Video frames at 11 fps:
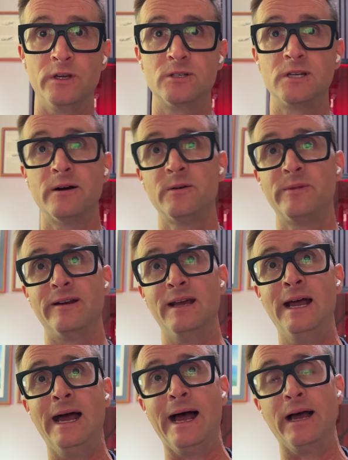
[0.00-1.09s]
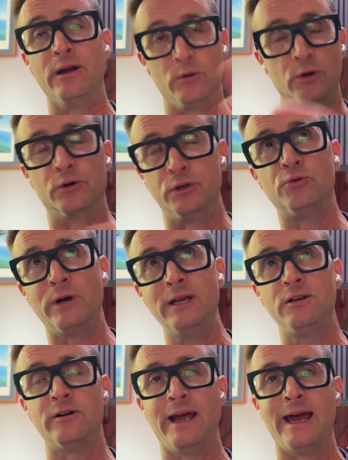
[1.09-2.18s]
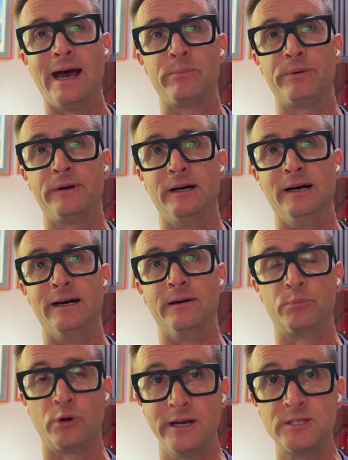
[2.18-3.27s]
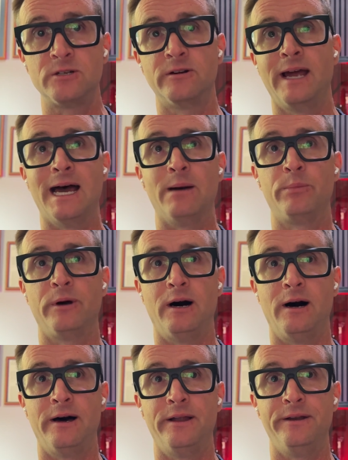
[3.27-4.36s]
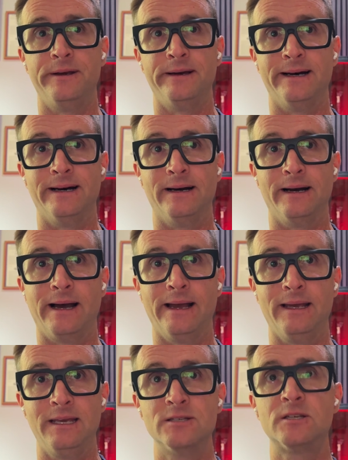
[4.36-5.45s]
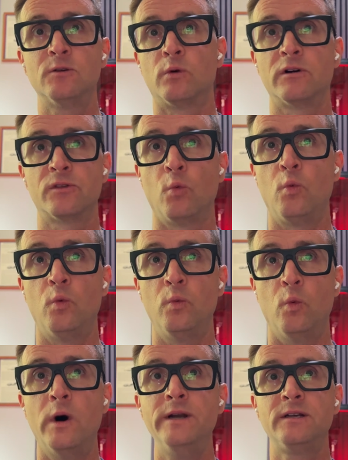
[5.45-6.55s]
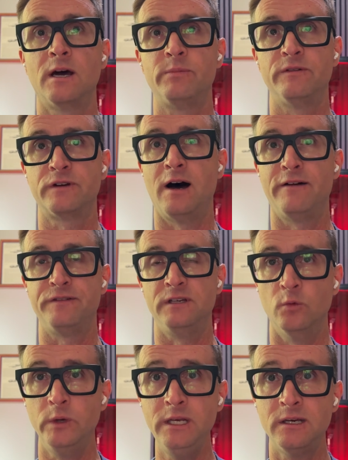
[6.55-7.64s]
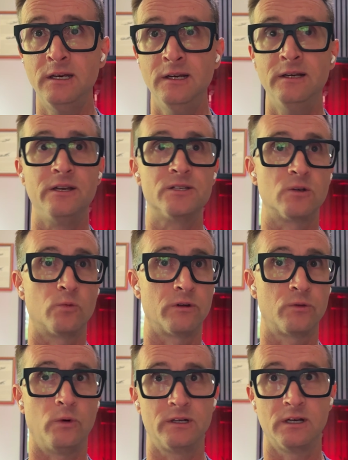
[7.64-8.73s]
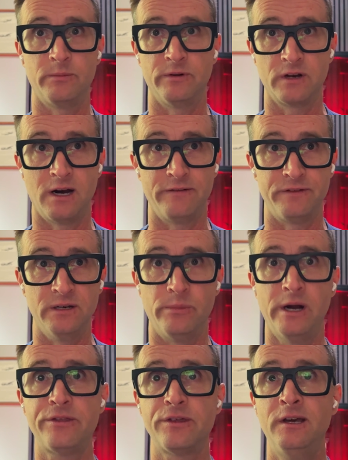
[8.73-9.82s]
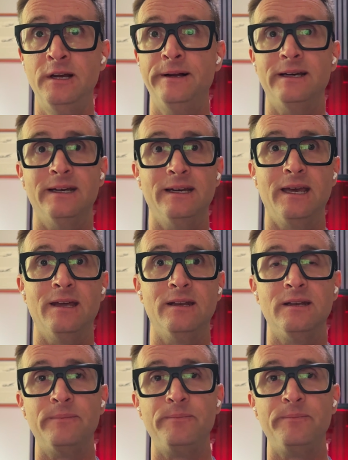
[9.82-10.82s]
talk about, or you rate your app, price your app on, is it worth 1 cup of coffee a week? Is it worth 1 cup of coffee a month? And